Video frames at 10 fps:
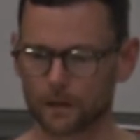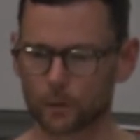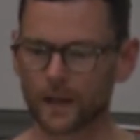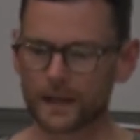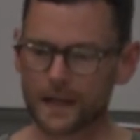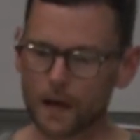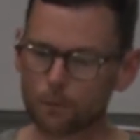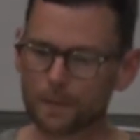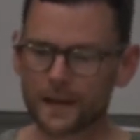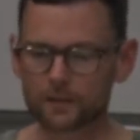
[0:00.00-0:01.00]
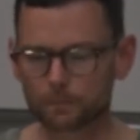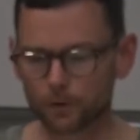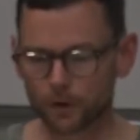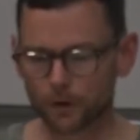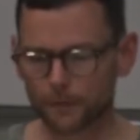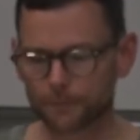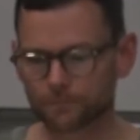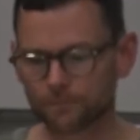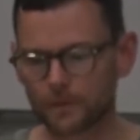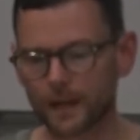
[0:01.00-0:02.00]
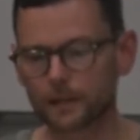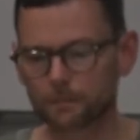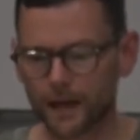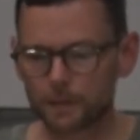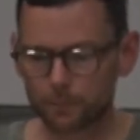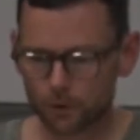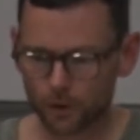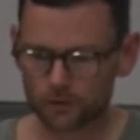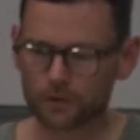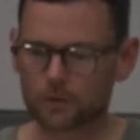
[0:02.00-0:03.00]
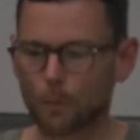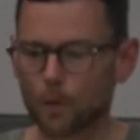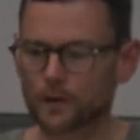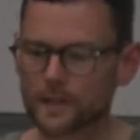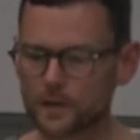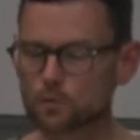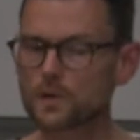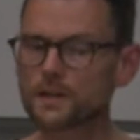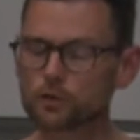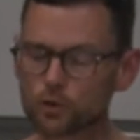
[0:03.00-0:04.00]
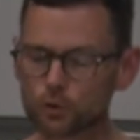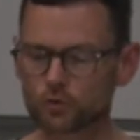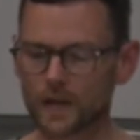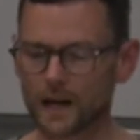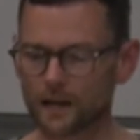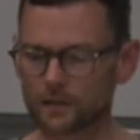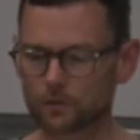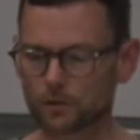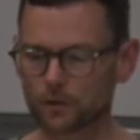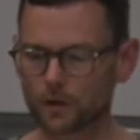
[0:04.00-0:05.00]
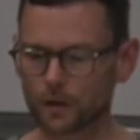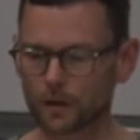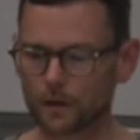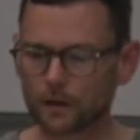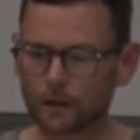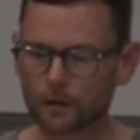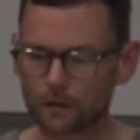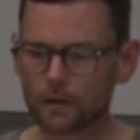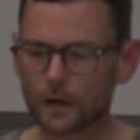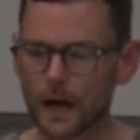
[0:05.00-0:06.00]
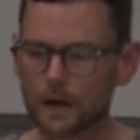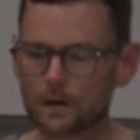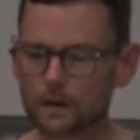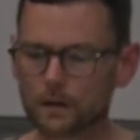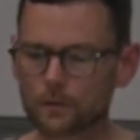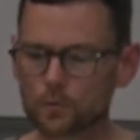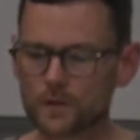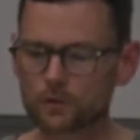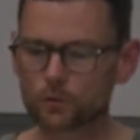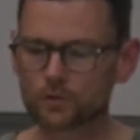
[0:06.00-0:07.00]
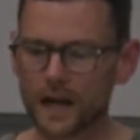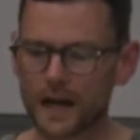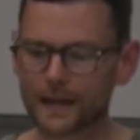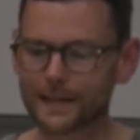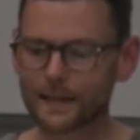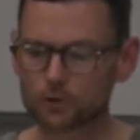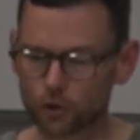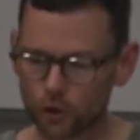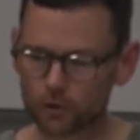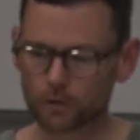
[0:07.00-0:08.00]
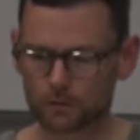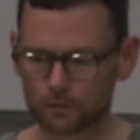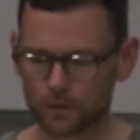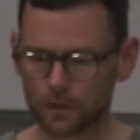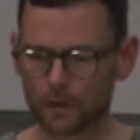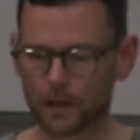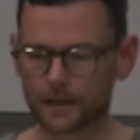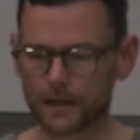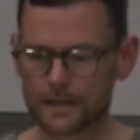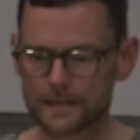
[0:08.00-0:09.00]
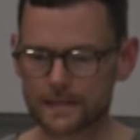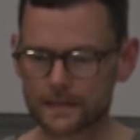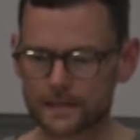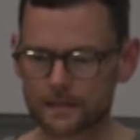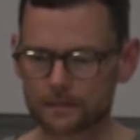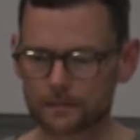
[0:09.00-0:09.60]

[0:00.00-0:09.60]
We can now expand Bürger's somewhat reduced art historical or reduced art internal analysis